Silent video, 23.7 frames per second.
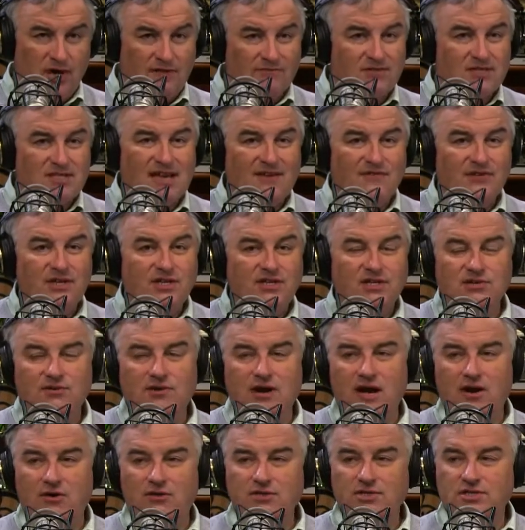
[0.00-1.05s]
have 72
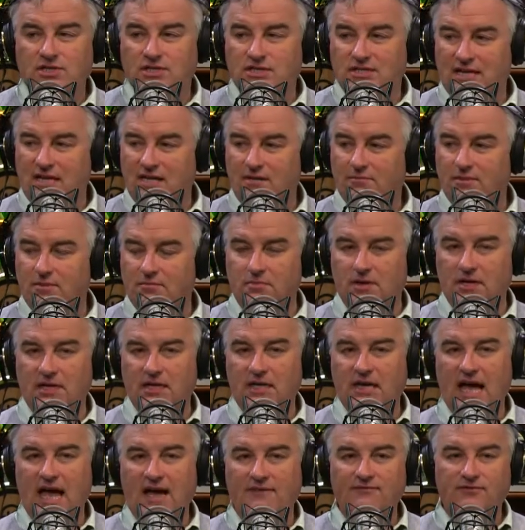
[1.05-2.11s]
hours to send them the
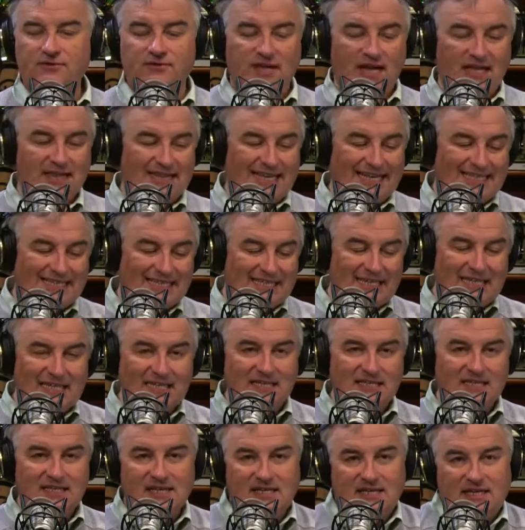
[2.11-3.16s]
money. After that, they
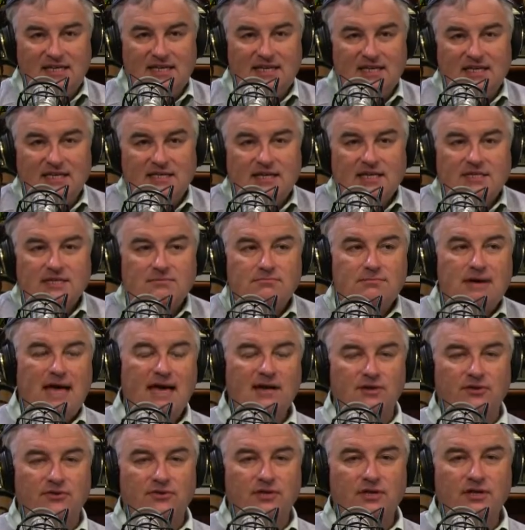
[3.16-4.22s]
delete the key, and it doesn't
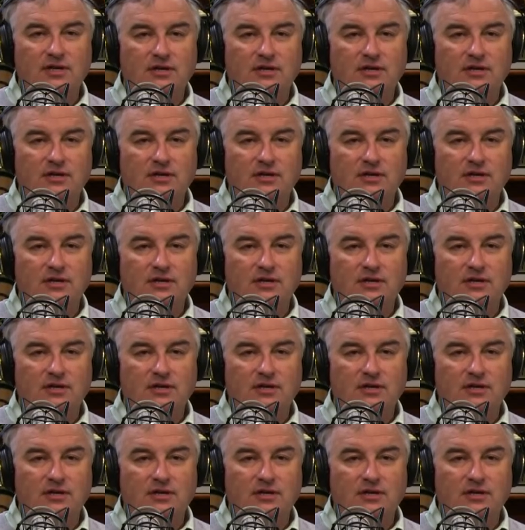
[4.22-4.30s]
matter.